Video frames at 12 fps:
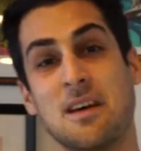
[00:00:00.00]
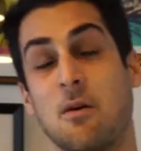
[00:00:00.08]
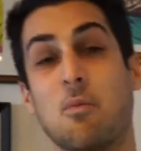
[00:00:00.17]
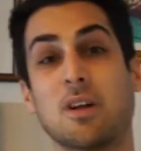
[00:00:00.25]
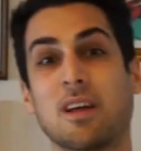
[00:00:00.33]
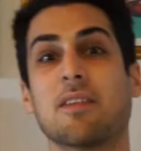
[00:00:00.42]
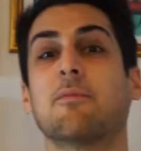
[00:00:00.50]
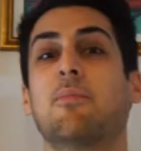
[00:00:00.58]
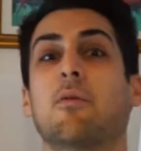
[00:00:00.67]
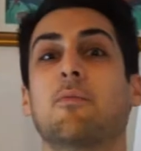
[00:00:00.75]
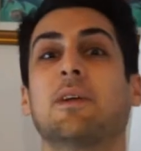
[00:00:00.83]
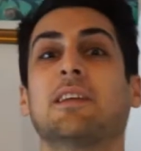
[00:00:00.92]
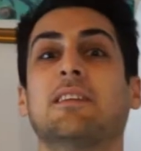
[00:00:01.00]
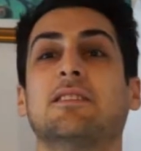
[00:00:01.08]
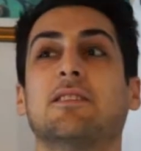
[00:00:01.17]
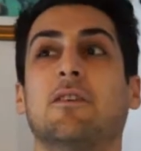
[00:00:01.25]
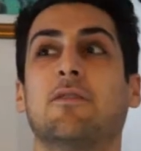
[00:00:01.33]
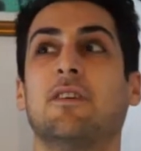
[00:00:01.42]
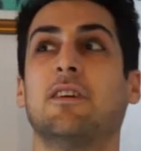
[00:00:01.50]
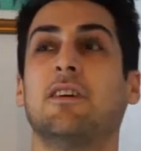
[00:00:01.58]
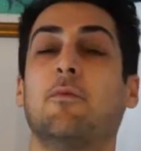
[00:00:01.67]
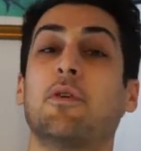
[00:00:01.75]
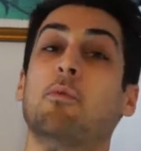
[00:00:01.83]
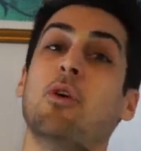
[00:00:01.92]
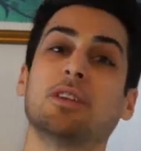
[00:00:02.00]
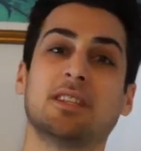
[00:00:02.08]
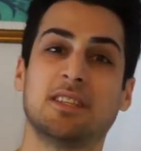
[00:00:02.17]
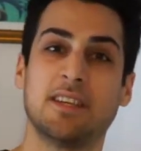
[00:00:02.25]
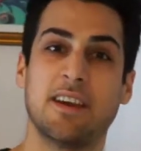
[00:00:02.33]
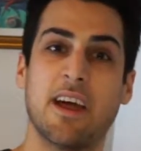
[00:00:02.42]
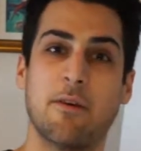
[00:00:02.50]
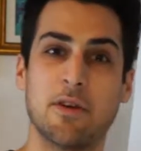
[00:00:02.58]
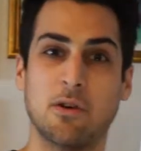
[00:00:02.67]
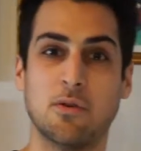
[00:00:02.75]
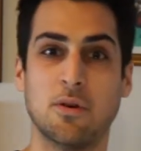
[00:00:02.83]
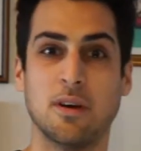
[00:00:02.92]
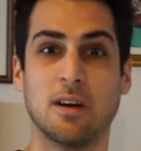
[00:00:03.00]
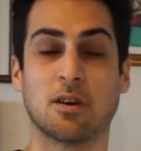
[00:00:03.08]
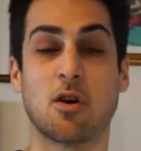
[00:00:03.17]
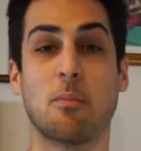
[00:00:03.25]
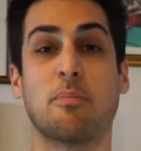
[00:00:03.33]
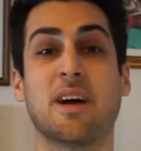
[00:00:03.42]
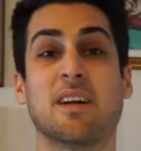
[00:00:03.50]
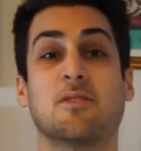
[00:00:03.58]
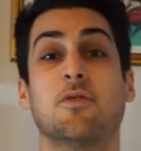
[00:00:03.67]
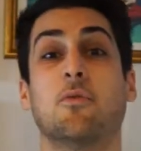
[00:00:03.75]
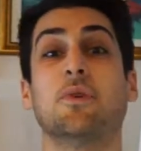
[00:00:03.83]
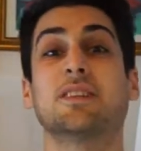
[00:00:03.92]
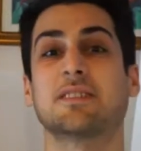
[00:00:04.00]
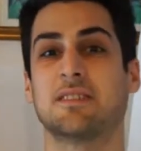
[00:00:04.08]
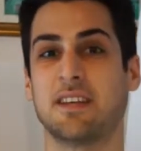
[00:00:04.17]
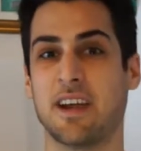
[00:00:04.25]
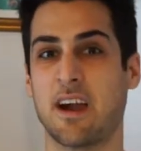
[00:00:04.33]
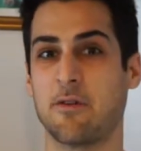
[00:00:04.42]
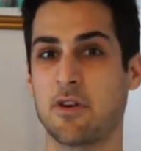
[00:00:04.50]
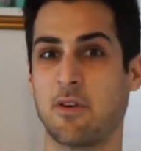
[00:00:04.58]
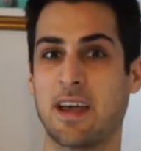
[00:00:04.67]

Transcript: what are the probabilities of the reward scenario compared to the risk scenario?